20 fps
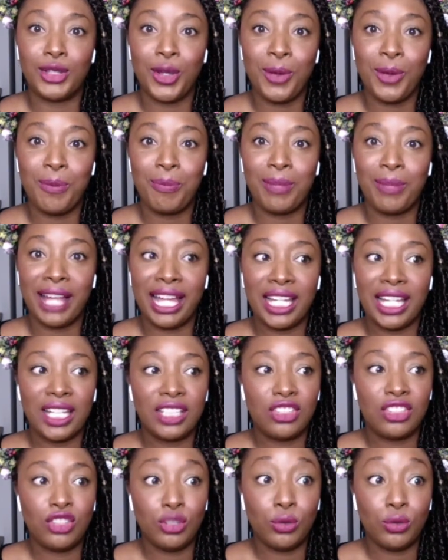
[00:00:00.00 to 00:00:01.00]

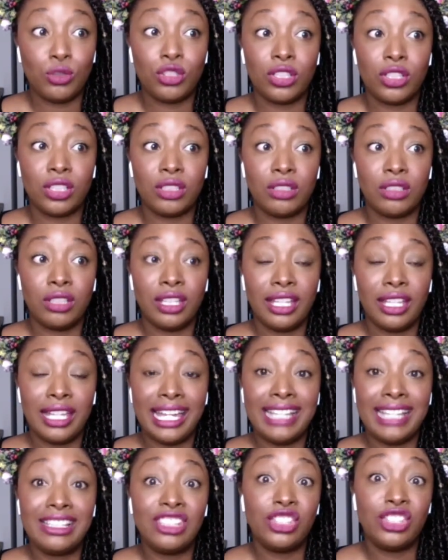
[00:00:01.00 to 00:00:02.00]
black children
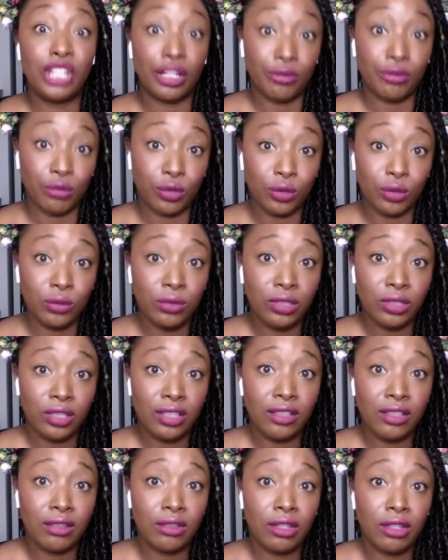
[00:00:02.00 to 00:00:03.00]
in general
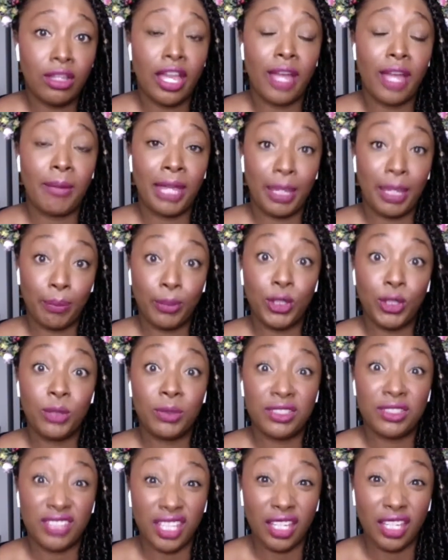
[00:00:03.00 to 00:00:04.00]
hit
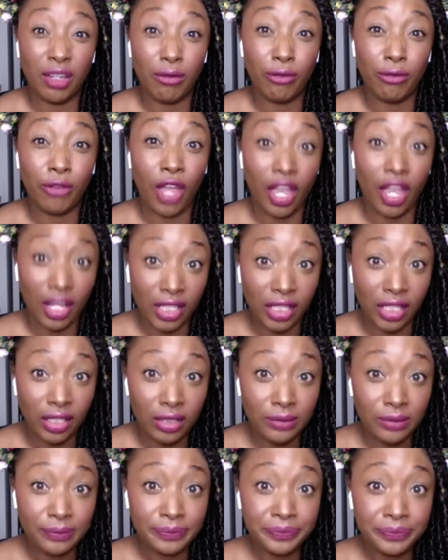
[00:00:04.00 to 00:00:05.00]
puberty
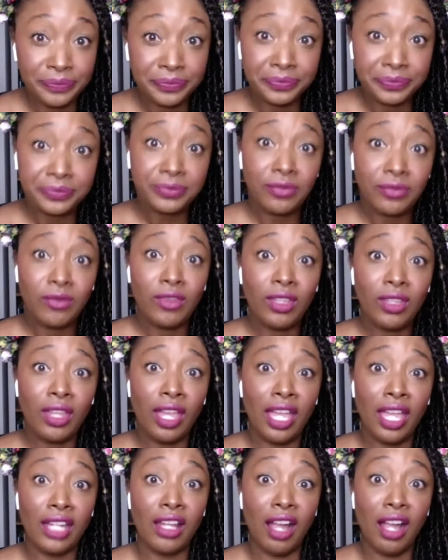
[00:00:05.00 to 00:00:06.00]
earlier,
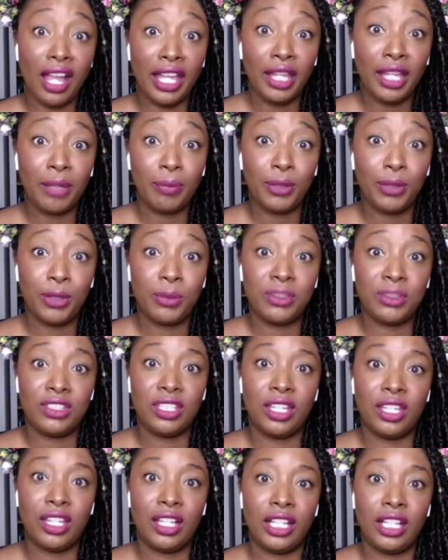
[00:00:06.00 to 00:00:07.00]
and I hit
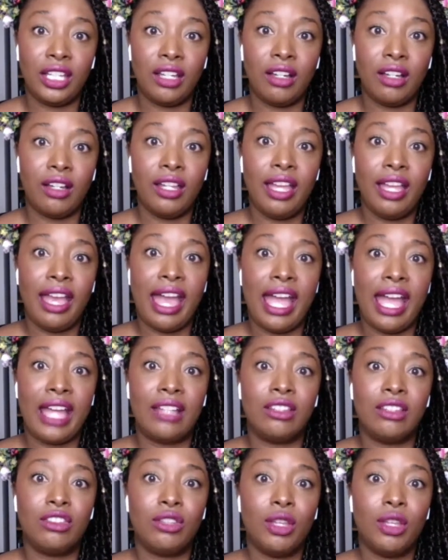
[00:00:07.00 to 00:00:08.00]
puberty earlier,
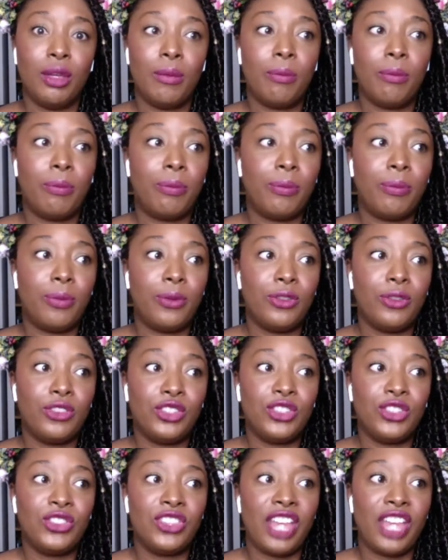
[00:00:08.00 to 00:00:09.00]
and
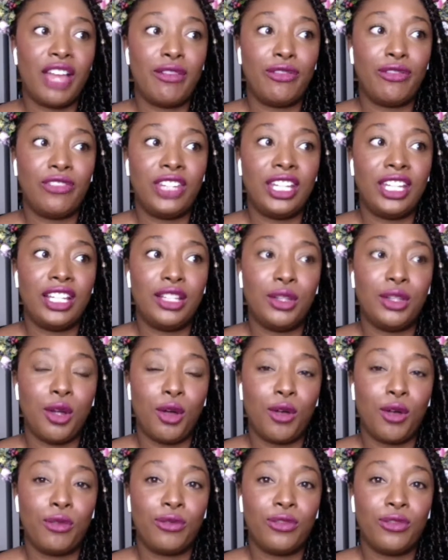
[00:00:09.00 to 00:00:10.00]
just that feeling
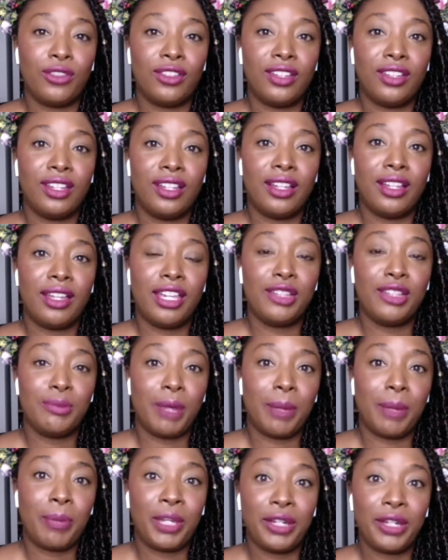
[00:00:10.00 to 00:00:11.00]
of, is
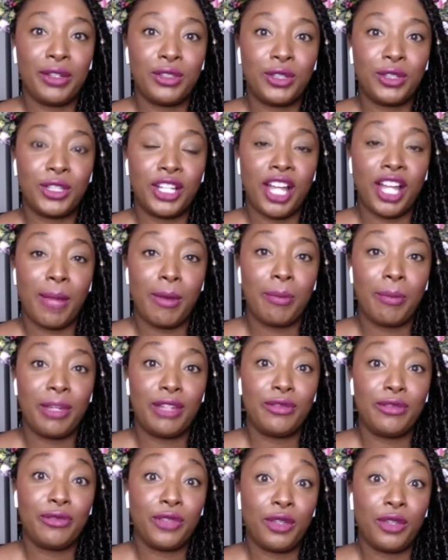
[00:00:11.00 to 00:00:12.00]
my period going to come, and
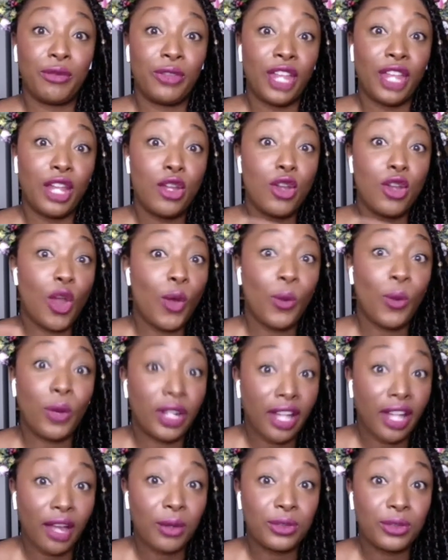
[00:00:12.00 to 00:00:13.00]
being fearful that no
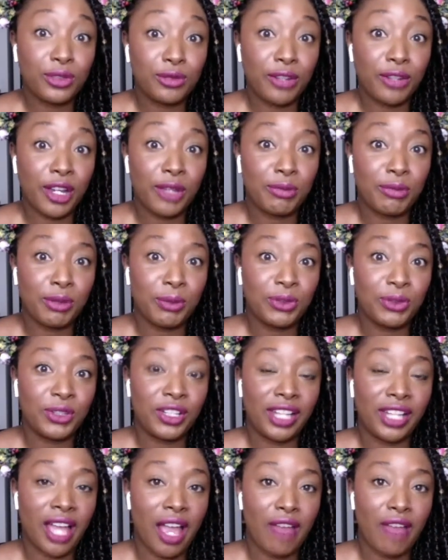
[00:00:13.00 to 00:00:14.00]
one else around me was
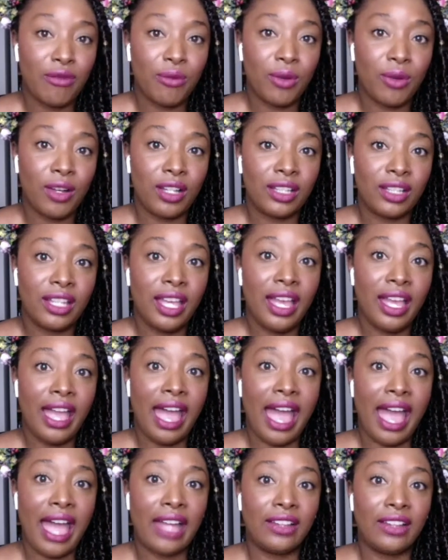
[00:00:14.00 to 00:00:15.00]
going to have
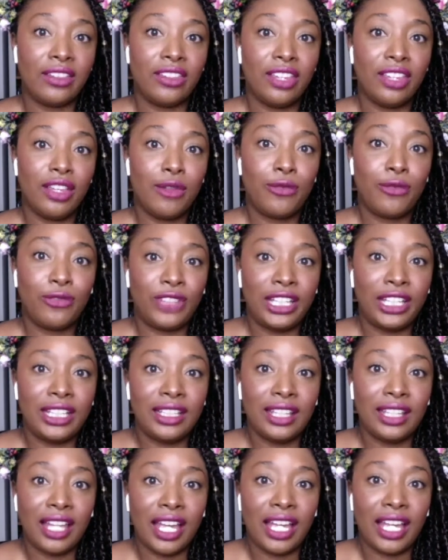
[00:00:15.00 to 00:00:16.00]
one, and
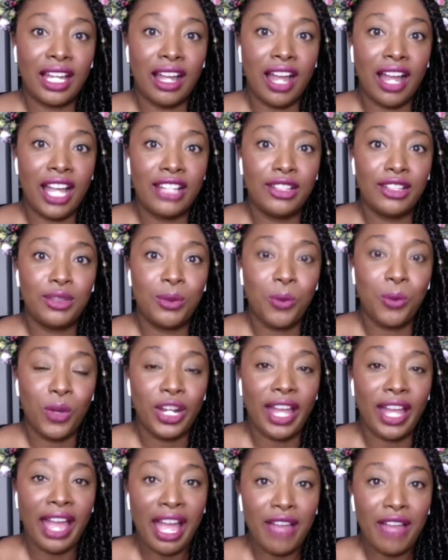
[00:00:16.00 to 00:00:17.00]
feeling like I didn't
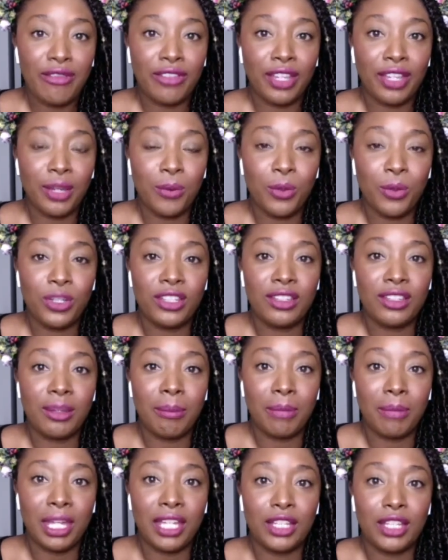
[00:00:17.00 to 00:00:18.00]
want to have it, and what did it
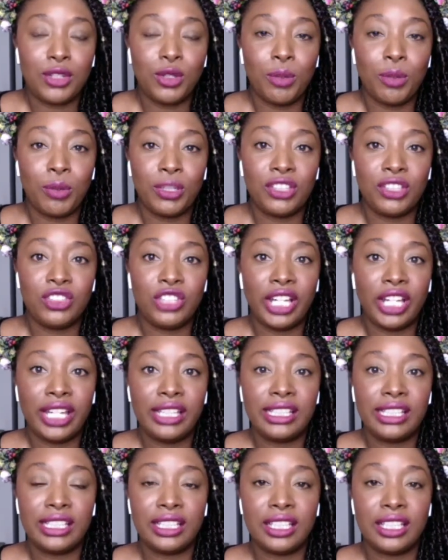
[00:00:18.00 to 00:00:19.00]
mean, and your body's
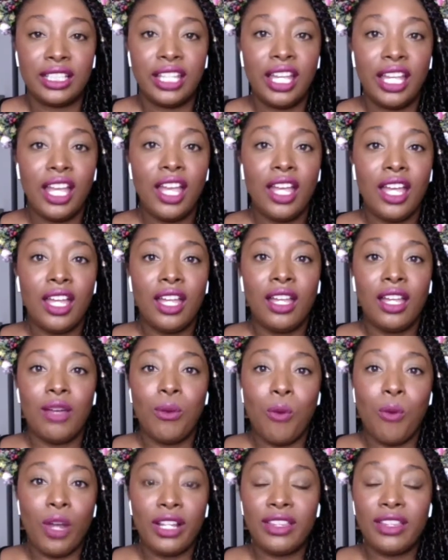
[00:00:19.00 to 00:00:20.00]
changing. And
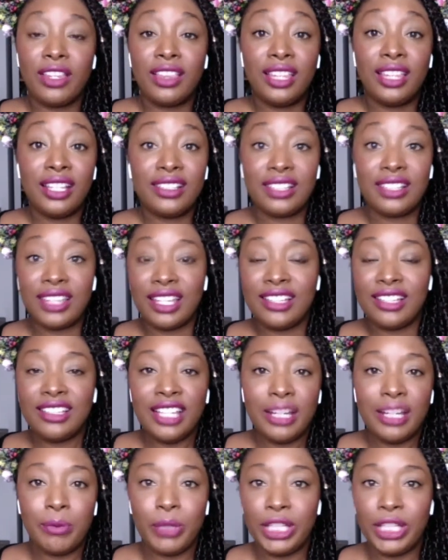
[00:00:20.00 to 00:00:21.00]
one of the things that they're
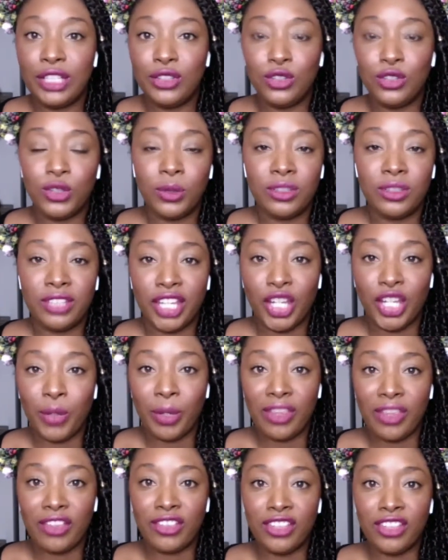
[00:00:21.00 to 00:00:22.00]
saying we need to do is take
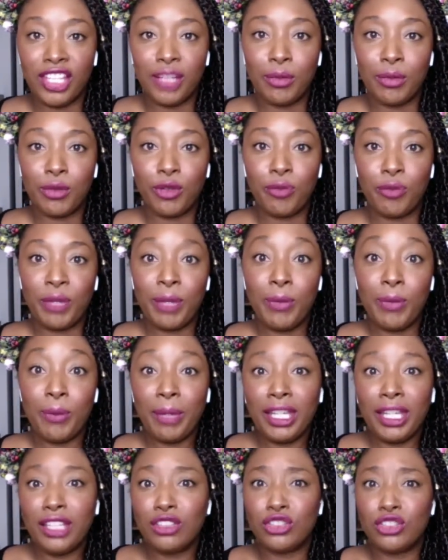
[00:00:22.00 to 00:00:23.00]
away the stigma of people
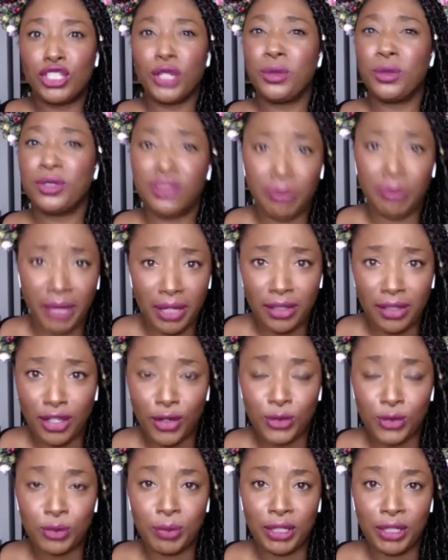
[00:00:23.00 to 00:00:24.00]
making jokes about
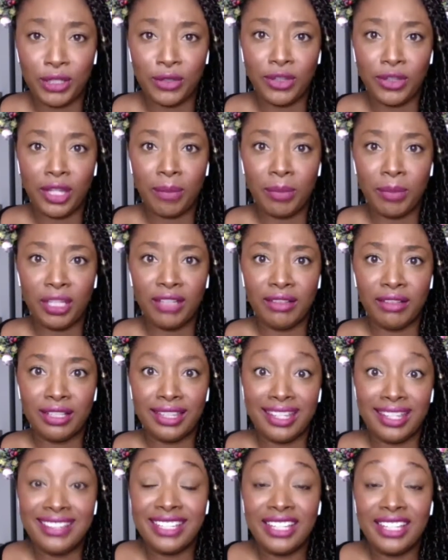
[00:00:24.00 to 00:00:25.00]
girls being on their period.
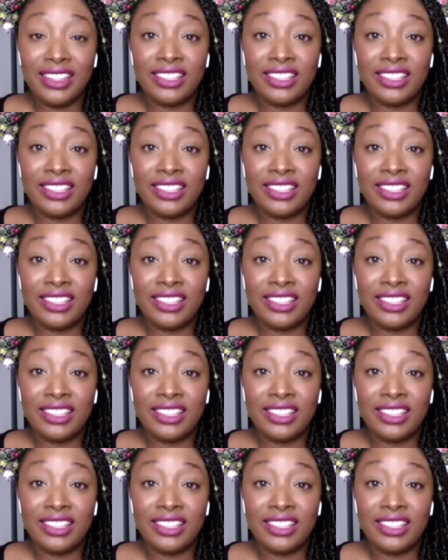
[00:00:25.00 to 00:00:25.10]
They're saying the